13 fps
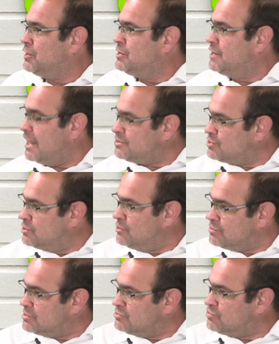That
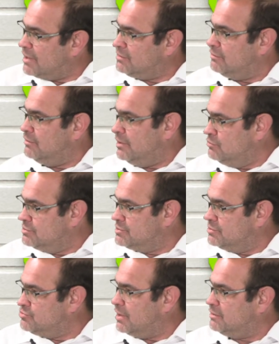looks
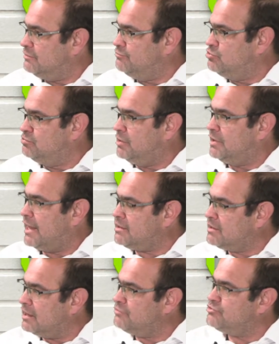attractive to me. That
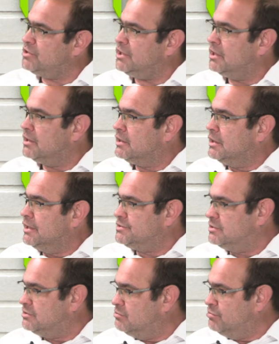country is
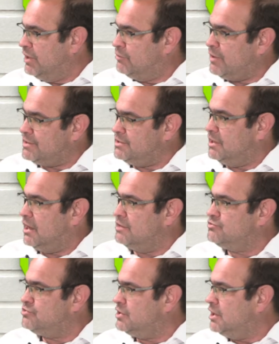a democratic
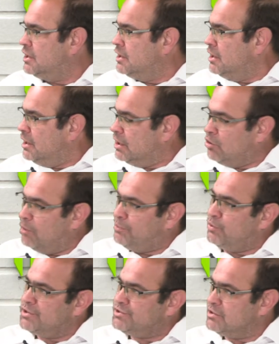country. It
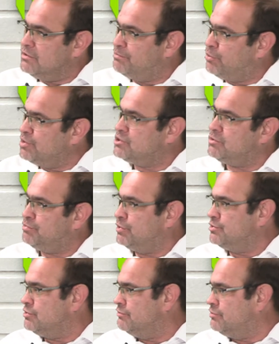operates on the
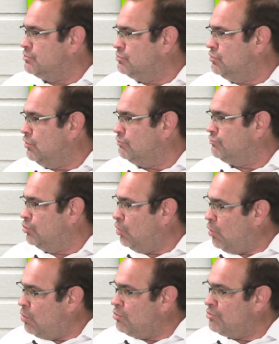principles of the rule of law,